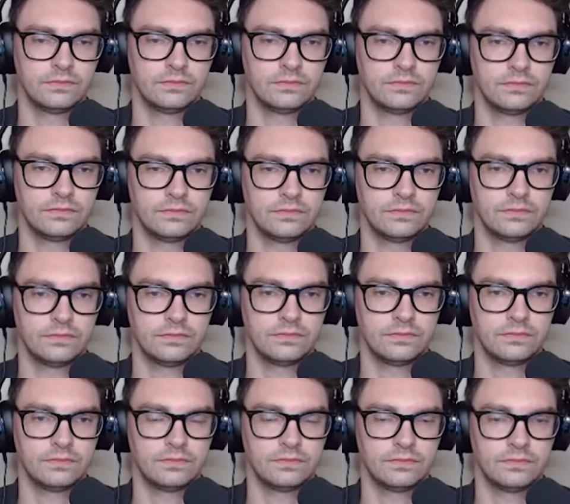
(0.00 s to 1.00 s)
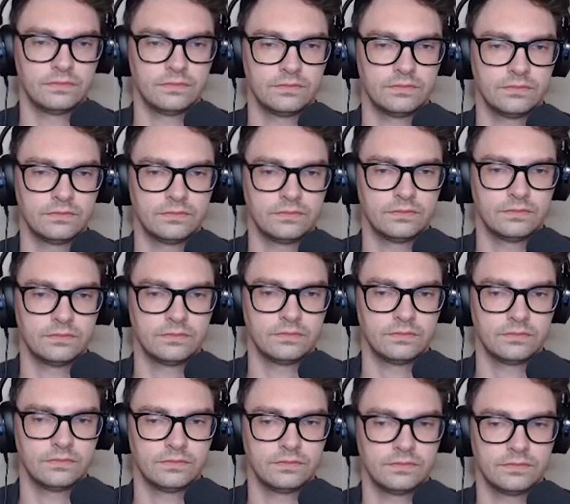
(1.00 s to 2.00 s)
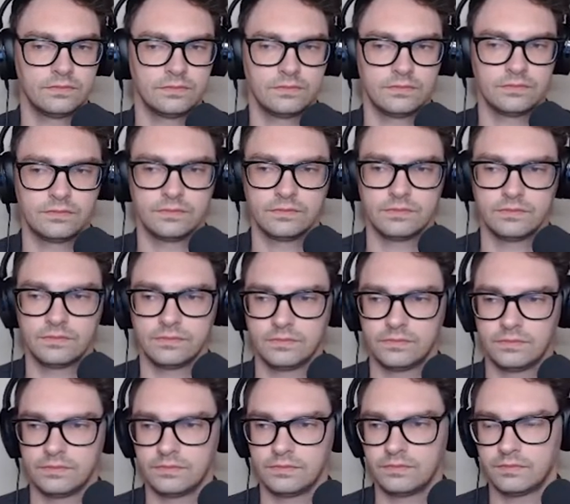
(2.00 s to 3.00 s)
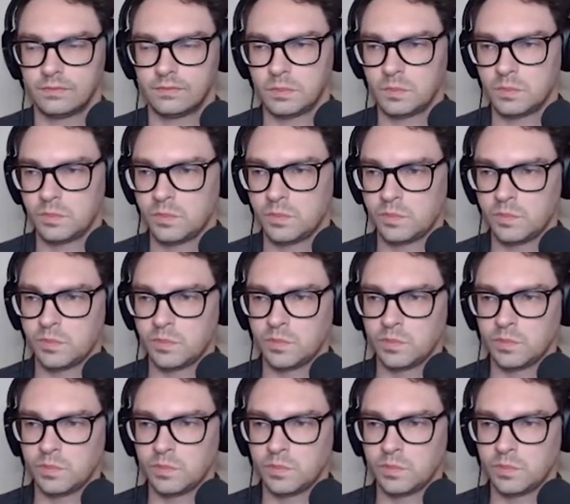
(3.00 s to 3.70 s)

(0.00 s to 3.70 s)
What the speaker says: The person shown says nothing.